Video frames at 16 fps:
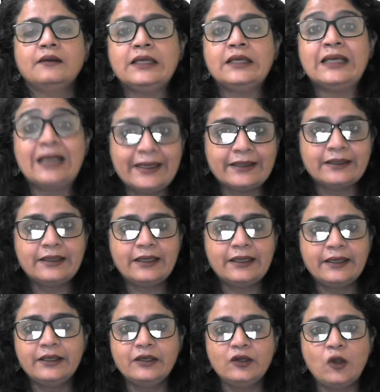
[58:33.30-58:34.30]

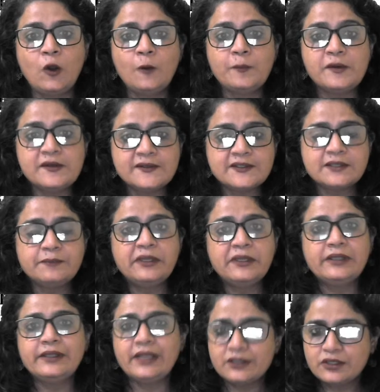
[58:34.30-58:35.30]
guideline or
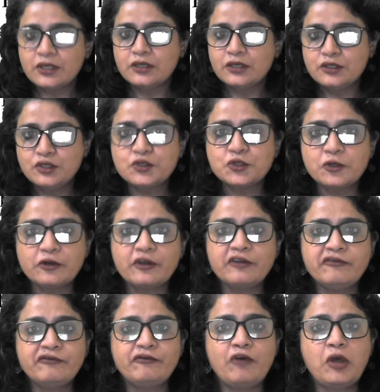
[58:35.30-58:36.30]
principle that you should
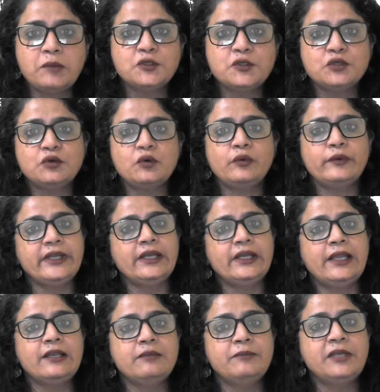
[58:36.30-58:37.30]
conform to while
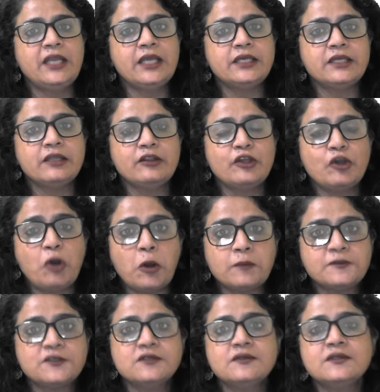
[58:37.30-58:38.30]
eliminating the
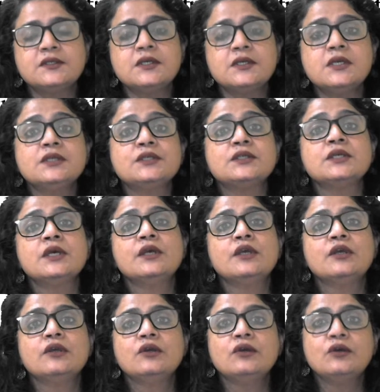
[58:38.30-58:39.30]
options is
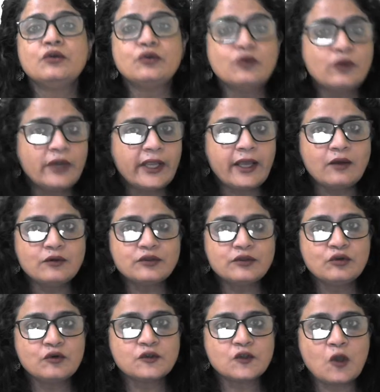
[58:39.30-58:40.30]
ruling out
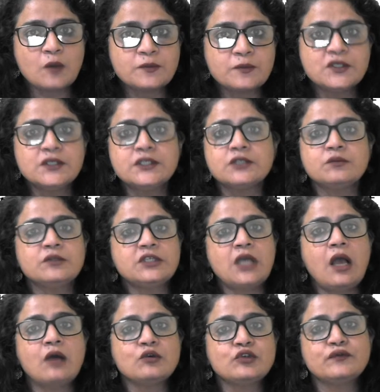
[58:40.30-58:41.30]
those options which are
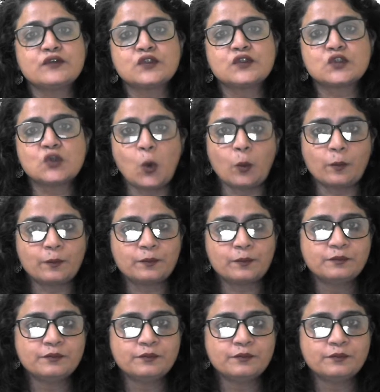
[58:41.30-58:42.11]
out of scope.